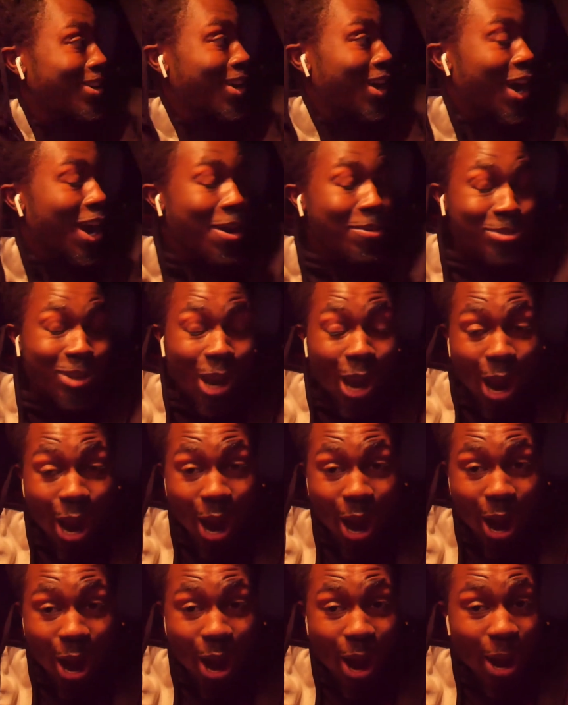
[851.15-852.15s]
I'm
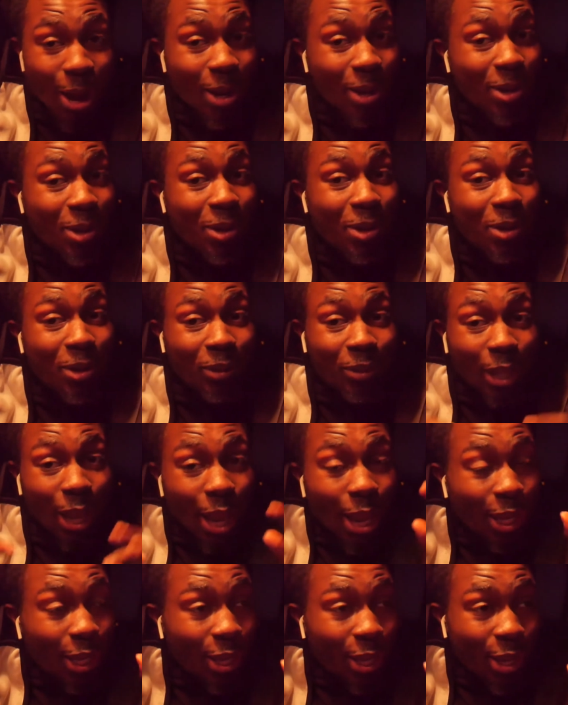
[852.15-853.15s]
sorry.
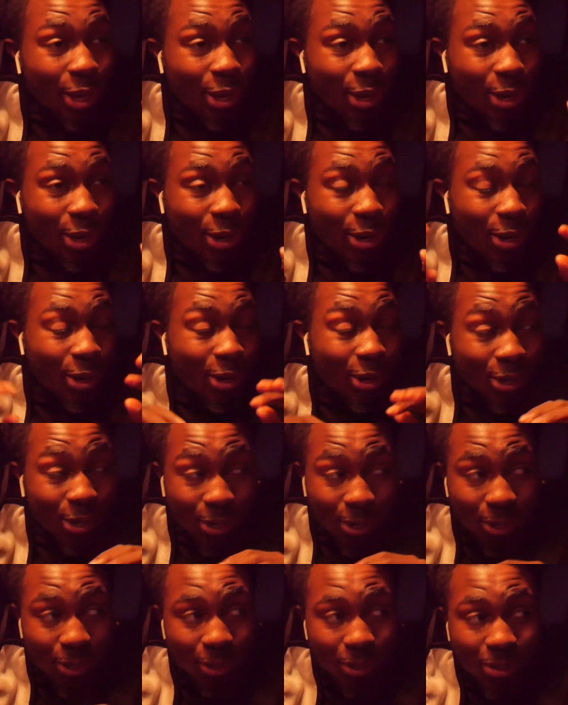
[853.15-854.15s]
Thank
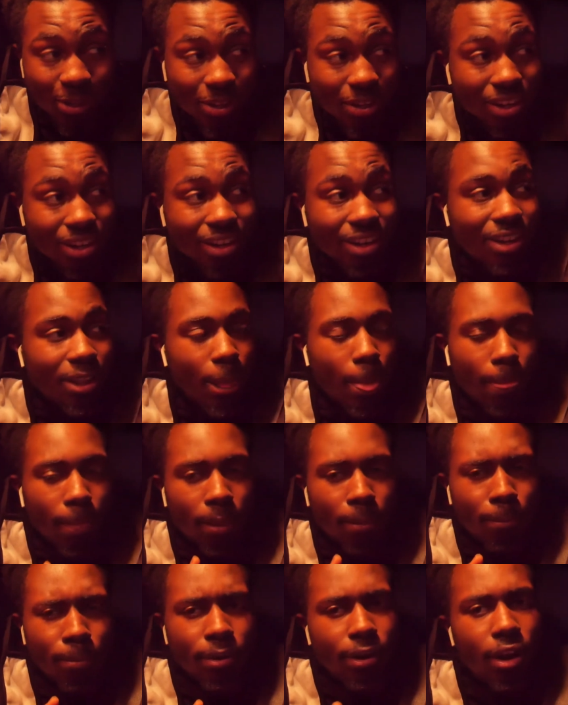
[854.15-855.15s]
you.
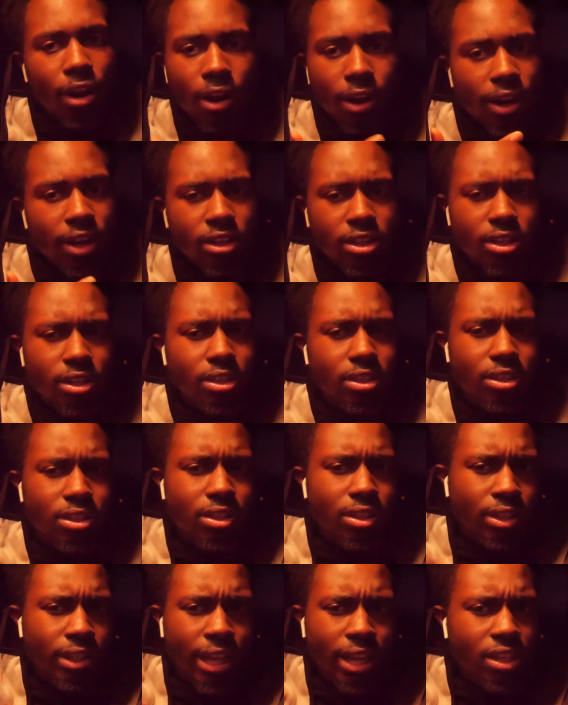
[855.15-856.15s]
But no, that's
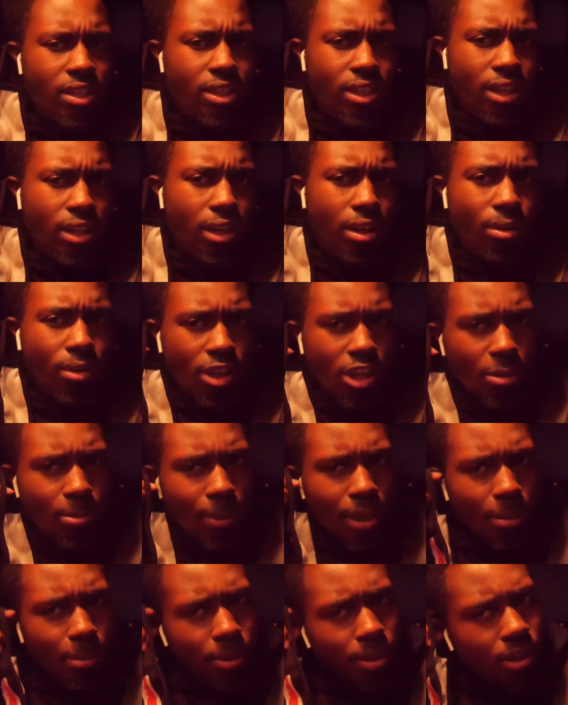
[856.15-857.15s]
just that shit low key
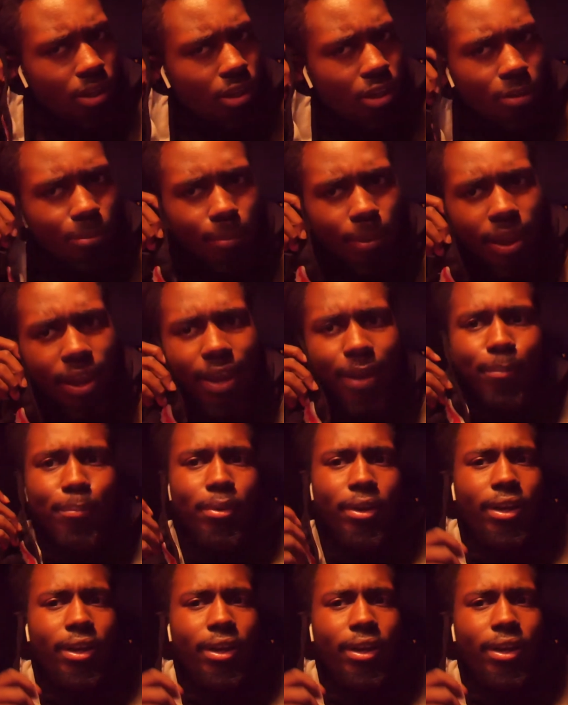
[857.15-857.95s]
made me a little mad.